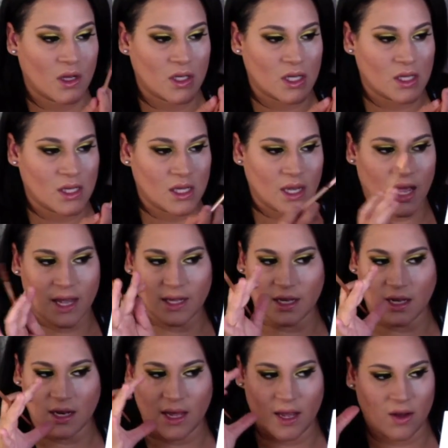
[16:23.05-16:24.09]
just to kind
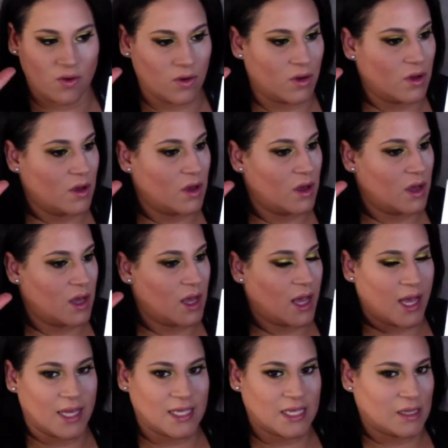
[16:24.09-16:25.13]
of like
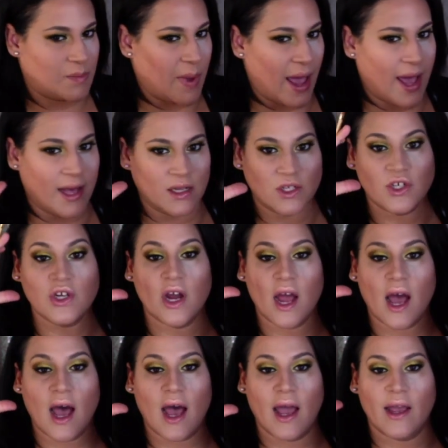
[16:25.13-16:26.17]
expand your
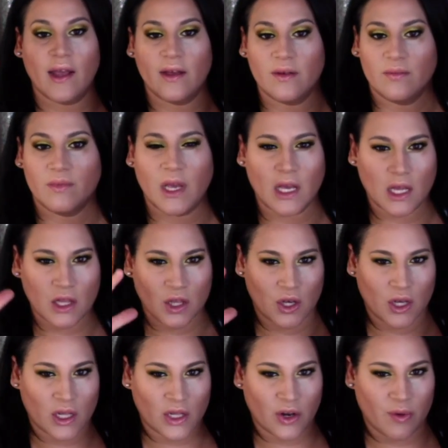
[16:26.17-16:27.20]
eye, make it
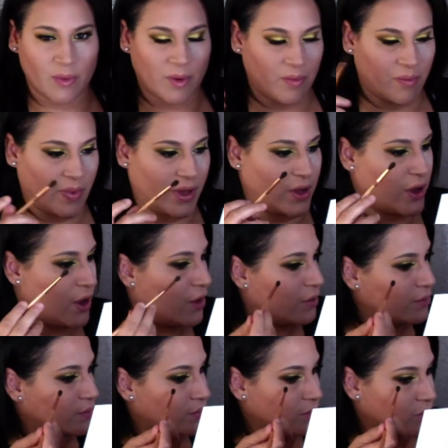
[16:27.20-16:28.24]
look a little bit bigger.
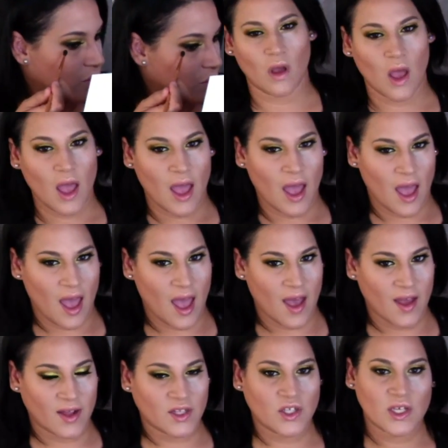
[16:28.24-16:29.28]

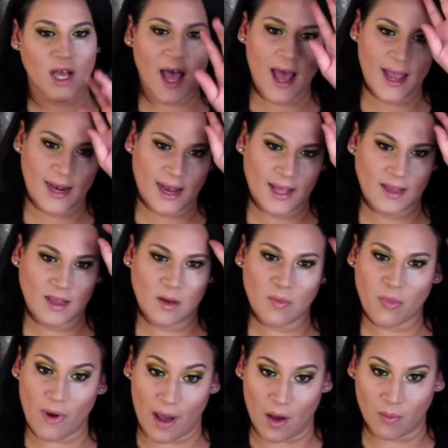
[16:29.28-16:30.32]
And to highlight the
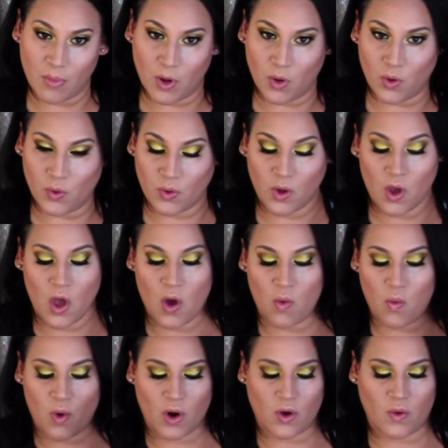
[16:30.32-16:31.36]
brow bone,
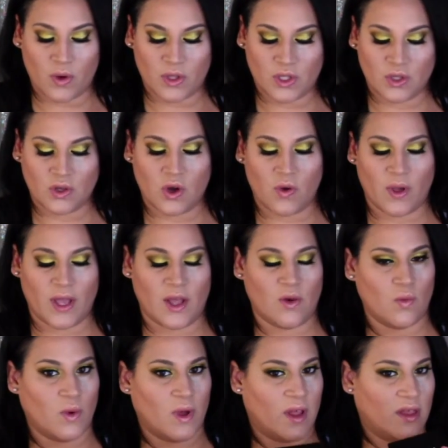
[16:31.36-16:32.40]
we're going to go
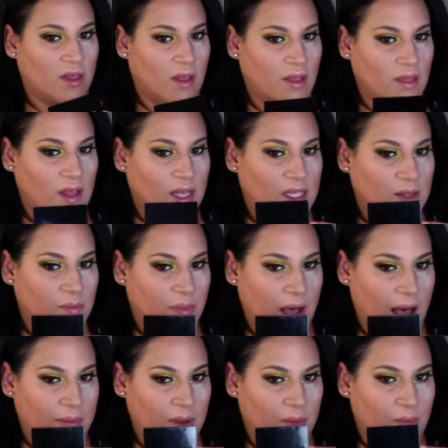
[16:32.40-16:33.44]
in with this
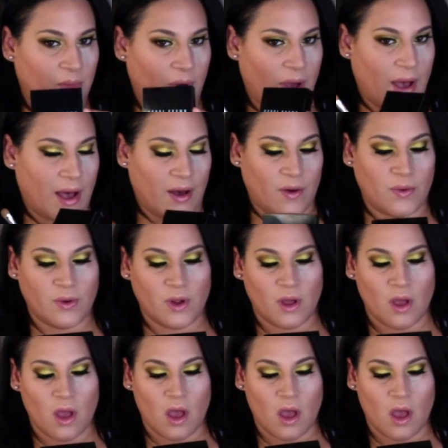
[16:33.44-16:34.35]
Bobbi Brown